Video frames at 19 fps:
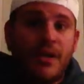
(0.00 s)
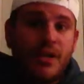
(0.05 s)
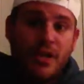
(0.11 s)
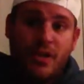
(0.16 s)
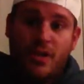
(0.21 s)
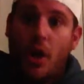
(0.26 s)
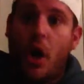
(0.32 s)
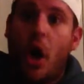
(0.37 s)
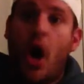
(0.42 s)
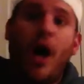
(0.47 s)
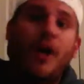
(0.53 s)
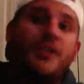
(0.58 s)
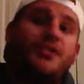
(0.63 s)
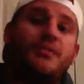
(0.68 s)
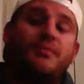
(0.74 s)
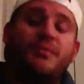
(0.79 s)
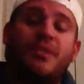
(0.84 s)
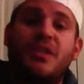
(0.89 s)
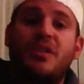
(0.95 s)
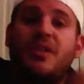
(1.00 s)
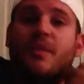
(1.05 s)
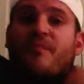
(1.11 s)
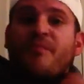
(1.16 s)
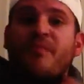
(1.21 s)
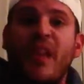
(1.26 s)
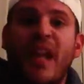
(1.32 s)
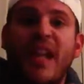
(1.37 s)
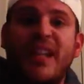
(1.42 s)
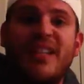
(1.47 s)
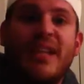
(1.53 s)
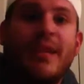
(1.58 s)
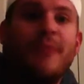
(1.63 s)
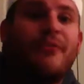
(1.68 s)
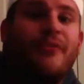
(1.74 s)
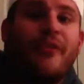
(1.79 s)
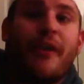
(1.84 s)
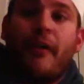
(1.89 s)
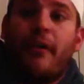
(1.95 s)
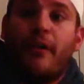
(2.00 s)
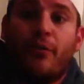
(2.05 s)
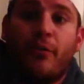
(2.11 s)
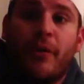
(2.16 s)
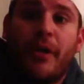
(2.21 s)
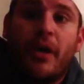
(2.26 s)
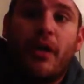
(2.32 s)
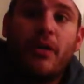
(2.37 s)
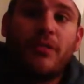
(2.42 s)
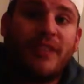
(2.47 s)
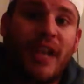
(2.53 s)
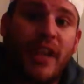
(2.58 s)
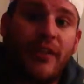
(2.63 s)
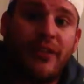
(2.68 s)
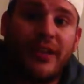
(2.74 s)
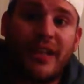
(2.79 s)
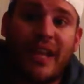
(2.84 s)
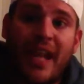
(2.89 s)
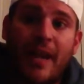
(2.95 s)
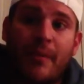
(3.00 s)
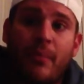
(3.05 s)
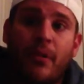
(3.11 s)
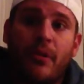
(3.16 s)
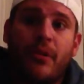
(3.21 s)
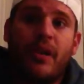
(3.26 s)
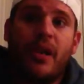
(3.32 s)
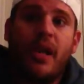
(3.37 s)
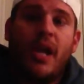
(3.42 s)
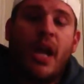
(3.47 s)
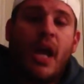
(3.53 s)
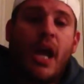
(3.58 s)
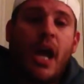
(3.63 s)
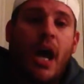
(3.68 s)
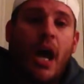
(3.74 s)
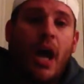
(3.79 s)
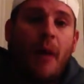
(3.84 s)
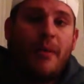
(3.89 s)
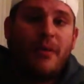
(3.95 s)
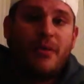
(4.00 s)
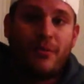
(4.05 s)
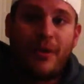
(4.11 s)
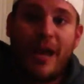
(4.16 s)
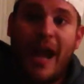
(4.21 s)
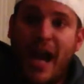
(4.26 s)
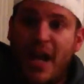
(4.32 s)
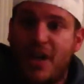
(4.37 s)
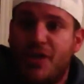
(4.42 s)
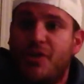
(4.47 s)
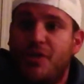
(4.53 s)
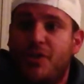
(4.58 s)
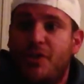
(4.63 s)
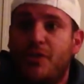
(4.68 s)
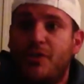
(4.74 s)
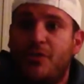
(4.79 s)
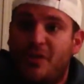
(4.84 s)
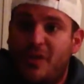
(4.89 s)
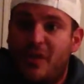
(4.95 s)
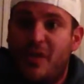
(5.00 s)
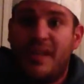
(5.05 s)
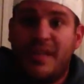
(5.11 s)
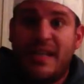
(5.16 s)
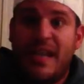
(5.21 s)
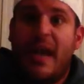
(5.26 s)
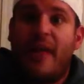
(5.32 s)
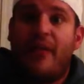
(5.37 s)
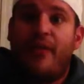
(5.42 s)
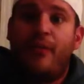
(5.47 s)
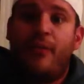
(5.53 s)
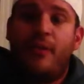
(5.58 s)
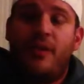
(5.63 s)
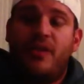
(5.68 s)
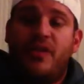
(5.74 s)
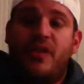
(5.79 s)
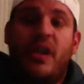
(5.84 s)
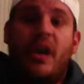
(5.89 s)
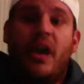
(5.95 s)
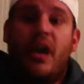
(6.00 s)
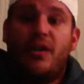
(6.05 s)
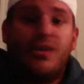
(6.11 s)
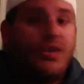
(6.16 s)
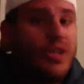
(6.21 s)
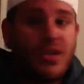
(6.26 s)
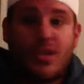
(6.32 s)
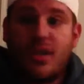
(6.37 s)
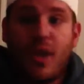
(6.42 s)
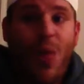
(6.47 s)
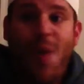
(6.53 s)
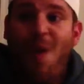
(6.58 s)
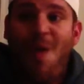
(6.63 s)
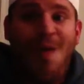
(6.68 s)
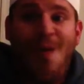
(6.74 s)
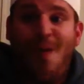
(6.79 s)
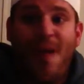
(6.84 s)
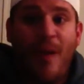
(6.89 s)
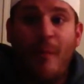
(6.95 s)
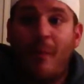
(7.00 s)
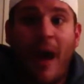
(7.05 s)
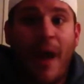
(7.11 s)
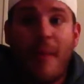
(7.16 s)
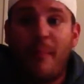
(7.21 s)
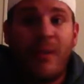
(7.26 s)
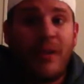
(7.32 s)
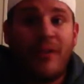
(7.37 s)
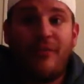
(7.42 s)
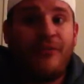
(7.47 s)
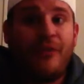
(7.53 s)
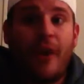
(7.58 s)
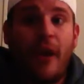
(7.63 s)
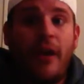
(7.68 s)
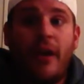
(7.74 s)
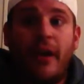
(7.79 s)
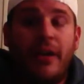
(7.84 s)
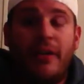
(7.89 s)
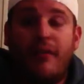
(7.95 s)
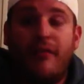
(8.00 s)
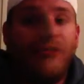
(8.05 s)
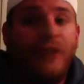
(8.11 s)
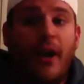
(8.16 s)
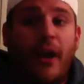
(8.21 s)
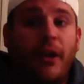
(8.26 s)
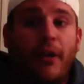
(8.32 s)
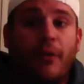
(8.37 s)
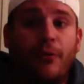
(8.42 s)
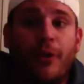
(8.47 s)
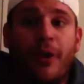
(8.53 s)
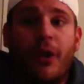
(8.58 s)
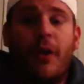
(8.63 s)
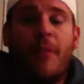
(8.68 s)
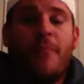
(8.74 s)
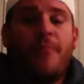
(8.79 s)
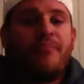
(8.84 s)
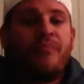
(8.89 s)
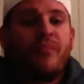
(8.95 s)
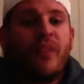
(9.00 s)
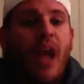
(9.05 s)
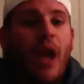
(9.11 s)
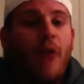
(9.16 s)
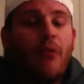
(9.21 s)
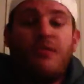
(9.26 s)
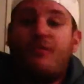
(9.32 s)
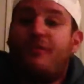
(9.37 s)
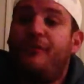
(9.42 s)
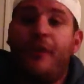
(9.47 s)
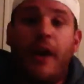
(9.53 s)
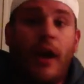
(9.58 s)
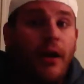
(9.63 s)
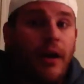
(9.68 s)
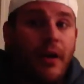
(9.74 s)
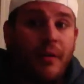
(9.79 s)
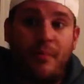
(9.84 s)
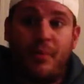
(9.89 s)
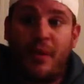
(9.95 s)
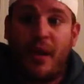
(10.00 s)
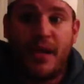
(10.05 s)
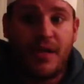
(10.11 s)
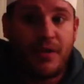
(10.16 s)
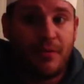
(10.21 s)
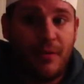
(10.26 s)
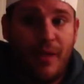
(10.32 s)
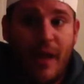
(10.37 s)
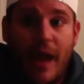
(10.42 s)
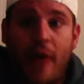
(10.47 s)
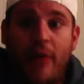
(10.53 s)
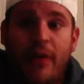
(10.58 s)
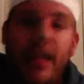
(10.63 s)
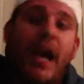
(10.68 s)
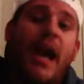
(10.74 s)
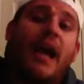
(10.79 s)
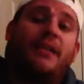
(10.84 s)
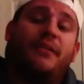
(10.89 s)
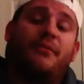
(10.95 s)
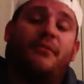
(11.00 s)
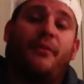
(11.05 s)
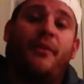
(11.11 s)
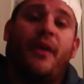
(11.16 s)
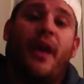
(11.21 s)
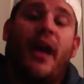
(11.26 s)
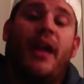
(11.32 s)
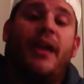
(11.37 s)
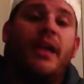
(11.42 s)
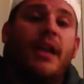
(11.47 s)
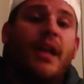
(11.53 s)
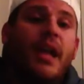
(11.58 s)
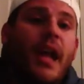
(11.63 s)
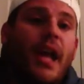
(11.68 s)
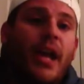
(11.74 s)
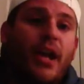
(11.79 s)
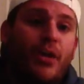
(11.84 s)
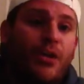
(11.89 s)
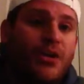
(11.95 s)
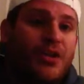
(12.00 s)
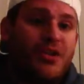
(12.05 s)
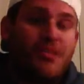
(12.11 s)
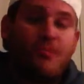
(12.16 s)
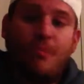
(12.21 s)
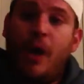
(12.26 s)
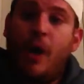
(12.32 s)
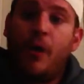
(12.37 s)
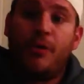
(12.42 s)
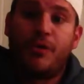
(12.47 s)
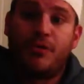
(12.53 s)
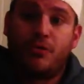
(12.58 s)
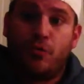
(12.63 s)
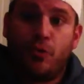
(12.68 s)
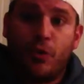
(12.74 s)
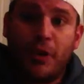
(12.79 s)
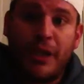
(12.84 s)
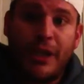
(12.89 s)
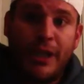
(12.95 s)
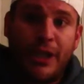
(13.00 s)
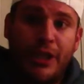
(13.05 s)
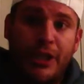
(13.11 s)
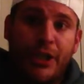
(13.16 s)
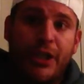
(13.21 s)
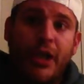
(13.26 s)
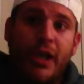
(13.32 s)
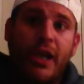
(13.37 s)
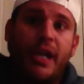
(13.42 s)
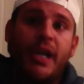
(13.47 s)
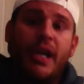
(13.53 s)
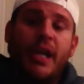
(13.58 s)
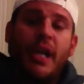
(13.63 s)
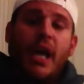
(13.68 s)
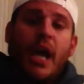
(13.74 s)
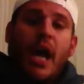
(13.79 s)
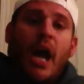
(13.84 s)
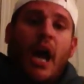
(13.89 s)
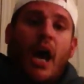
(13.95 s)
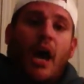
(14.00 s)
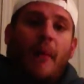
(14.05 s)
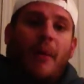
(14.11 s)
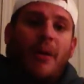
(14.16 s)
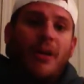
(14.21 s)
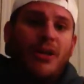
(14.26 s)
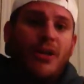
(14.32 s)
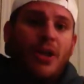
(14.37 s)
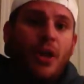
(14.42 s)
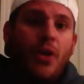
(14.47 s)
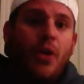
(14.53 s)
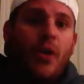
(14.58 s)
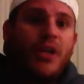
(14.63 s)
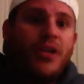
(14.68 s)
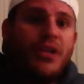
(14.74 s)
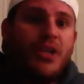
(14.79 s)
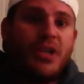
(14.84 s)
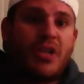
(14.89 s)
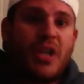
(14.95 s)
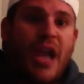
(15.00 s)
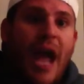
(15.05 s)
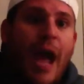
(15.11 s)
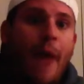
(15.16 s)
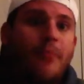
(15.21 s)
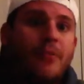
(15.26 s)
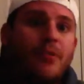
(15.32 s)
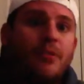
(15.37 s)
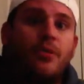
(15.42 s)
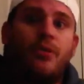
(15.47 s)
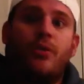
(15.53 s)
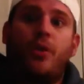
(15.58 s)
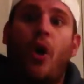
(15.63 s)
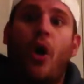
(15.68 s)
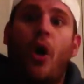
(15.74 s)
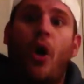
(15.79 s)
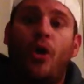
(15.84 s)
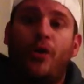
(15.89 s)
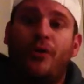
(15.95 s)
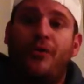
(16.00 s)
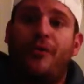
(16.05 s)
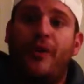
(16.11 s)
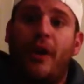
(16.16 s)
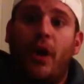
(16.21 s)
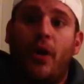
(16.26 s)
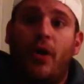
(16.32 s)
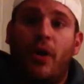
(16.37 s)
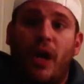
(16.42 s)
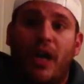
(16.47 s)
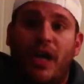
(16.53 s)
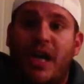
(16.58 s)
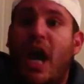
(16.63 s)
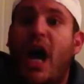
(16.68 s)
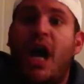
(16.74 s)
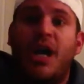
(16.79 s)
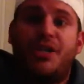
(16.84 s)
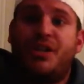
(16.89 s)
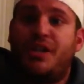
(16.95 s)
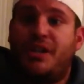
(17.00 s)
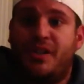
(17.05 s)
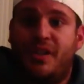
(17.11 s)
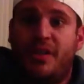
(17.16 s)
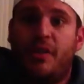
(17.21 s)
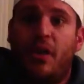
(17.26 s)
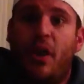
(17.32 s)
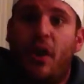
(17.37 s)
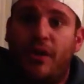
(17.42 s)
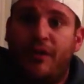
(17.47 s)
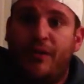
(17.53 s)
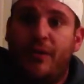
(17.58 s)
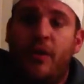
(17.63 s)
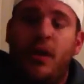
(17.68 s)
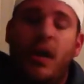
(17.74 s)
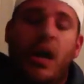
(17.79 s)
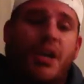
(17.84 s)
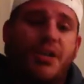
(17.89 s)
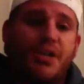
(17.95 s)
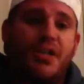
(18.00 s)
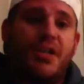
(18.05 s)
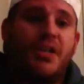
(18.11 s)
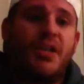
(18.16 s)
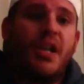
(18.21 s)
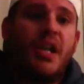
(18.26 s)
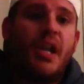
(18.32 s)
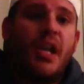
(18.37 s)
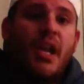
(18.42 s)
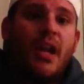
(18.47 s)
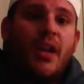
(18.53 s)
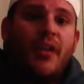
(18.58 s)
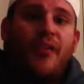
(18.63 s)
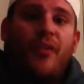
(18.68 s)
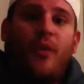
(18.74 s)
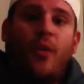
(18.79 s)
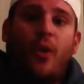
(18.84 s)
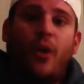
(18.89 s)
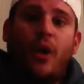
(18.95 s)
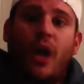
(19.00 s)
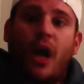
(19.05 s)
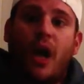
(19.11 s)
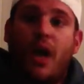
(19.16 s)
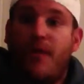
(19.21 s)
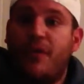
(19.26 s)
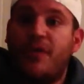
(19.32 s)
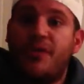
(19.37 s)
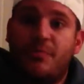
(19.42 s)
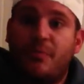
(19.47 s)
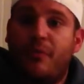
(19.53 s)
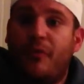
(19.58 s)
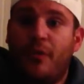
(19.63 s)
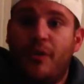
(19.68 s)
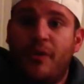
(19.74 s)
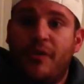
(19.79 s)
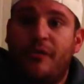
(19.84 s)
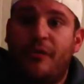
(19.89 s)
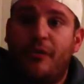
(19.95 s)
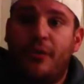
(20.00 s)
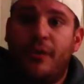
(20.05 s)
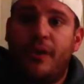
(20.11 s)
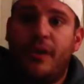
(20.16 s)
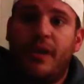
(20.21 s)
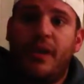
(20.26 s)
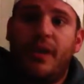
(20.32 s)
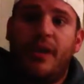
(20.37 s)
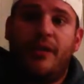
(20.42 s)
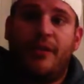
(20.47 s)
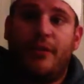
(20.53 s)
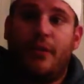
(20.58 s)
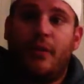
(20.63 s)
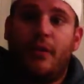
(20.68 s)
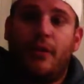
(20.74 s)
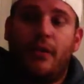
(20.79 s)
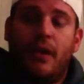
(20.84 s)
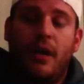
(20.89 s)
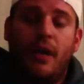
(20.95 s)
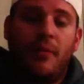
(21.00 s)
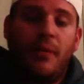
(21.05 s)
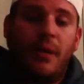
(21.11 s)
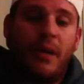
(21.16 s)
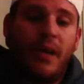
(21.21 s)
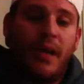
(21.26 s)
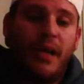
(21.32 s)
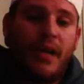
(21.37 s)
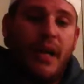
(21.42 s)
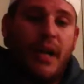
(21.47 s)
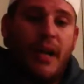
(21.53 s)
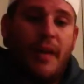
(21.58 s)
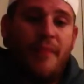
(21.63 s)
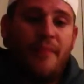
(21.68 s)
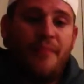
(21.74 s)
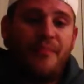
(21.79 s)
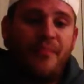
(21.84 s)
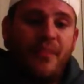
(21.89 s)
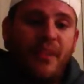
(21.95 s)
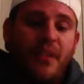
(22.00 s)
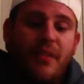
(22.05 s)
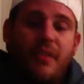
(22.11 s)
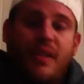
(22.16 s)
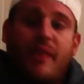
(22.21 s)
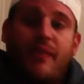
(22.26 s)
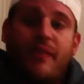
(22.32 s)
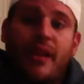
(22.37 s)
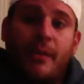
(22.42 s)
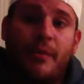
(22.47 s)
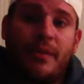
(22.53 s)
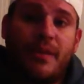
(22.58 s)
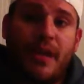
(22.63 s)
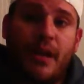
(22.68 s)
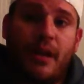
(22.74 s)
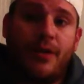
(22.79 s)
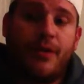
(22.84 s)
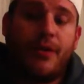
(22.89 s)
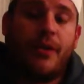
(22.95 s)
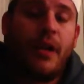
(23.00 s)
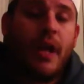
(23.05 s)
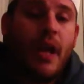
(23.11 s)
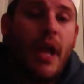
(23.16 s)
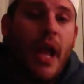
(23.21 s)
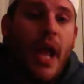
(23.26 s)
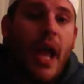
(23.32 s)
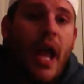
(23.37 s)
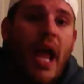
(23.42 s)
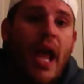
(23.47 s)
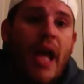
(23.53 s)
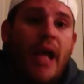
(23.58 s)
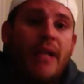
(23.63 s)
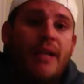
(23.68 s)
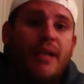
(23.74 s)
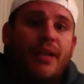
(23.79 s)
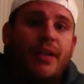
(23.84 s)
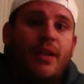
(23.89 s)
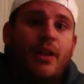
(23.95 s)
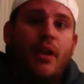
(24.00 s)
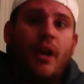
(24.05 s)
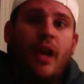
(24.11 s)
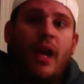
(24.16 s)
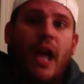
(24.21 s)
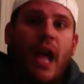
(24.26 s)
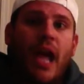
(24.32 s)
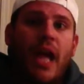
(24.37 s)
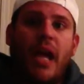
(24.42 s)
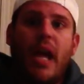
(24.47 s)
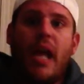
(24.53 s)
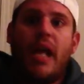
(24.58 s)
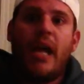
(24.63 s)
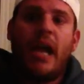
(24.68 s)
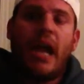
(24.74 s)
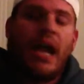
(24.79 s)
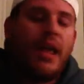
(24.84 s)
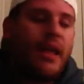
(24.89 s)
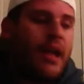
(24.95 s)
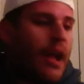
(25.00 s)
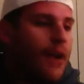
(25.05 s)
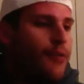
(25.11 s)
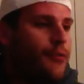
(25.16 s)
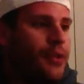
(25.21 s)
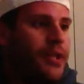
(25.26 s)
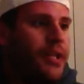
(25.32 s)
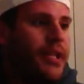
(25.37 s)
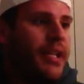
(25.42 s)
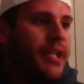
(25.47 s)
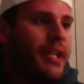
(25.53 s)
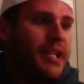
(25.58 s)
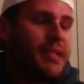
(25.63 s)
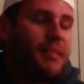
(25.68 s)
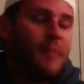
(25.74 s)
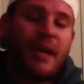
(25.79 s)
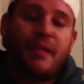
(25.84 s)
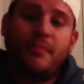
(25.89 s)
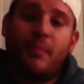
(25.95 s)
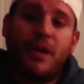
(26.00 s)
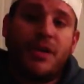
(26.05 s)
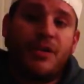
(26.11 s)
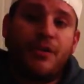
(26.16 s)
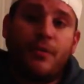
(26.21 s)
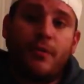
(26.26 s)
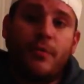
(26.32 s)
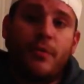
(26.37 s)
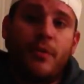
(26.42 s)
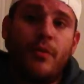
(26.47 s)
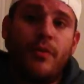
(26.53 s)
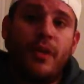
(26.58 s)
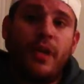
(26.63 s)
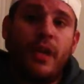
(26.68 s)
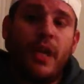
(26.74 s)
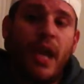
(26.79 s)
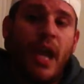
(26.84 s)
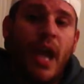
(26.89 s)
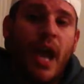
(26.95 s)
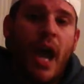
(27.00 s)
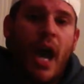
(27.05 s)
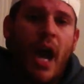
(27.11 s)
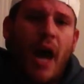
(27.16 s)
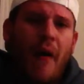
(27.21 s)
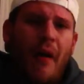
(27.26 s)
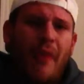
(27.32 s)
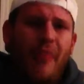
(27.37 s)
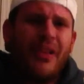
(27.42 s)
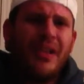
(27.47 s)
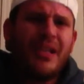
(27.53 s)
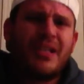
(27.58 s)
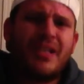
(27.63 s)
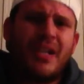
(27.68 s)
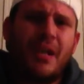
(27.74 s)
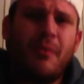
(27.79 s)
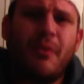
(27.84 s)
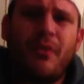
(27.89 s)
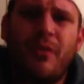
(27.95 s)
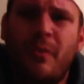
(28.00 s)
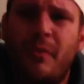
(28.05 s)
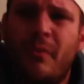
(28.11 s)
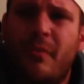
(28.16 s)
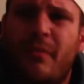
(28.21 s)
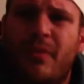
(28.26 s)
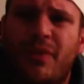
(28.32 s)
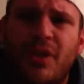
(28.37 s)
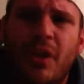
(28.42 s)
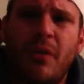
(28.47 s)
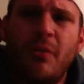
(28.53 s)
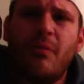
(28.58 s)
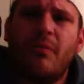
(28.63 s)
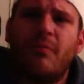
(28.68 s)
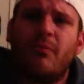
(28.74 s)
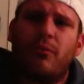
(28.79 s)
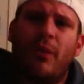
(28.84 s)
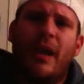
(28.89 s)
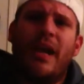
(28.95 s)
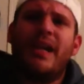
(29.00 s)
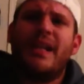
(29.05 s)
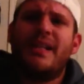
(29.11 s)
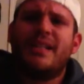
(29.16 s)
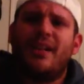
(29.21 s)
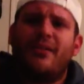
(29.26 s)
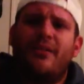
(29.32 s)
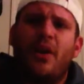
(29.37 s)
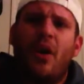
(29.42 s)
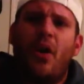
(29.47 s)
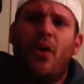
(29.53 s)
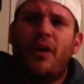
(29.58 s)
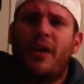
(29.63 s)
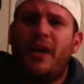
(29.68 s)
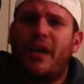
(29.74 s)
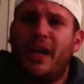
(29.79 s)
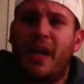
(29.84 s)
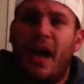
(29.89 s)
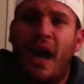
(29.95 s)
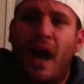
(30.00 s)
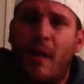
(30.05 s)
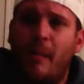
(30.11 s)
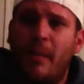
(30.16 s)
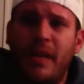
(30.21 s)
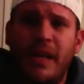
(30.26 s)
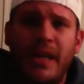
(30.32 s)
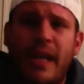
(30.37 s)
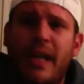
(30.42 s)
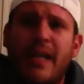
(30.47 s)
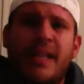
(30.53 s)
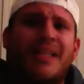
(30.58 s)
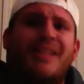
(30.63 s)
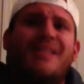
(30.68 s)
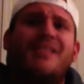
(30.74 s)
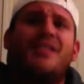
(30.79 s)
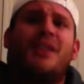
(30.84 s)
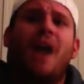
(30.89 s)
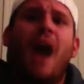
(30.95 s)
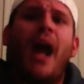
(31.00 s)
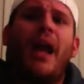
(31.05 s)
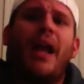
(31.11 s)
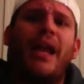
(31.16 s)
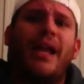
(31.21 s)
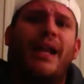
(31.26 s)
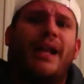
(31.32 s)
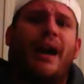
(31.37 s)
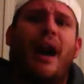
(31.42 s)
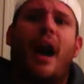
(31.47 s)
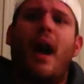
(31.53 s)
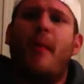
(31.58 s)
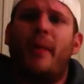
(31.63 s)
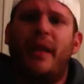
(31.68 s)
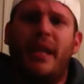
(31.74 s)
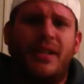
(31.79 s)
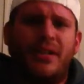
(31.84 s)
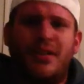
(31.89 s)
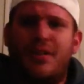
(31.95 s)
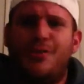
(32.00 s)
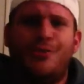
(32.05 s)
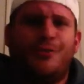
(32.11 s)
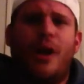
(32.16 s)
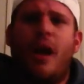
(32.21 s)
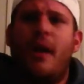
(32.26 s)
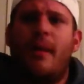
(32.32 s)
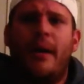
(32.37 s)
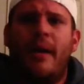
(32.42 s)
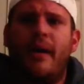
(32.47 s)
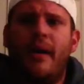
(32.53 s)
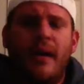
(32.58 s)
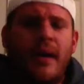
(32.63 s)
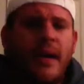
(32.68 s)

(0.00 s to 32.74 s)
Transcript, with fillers: just awesome. Just it seemed very real. David Lambert, um, his reaction to the death was uh, just, in my opinion, very, very real. I was very impressed with how he acted with that. And Kristen Bell was really good um, it's showing just absolute heartfelt a conscience, you know, heartfelt conscience for uh, this for the for the for her uh, buddy, uh, you know, David Lambert's character. And you know, it, it, I I really didn't expect much from the movie. Uh, I think some of them some ratings have called it a comedy. It is not a comedy. It's a drama.